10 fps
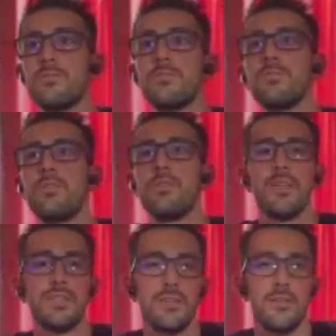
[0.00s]
So
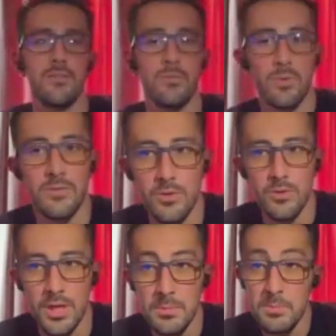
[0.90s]
that's another way of
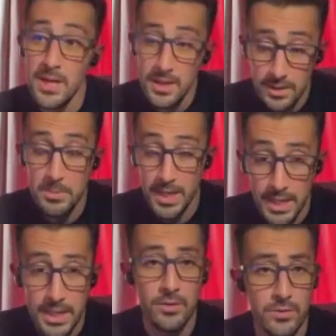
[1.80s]
doing it. But
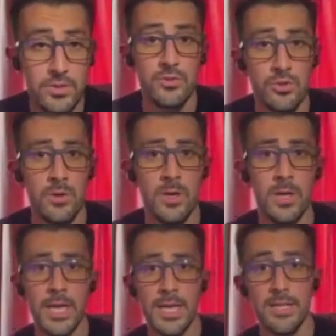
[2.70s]
I can also draw
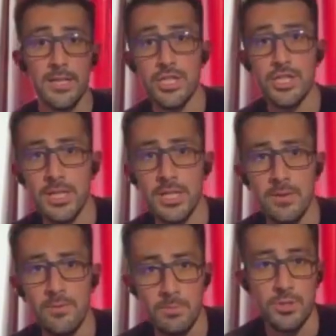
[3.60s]

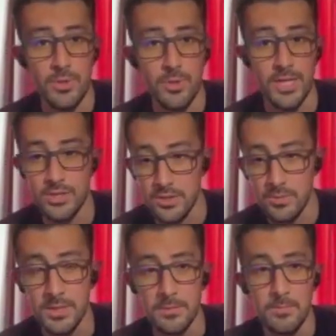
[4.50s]
digitally from scratch as
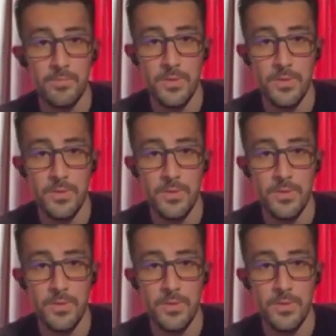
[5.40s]
well.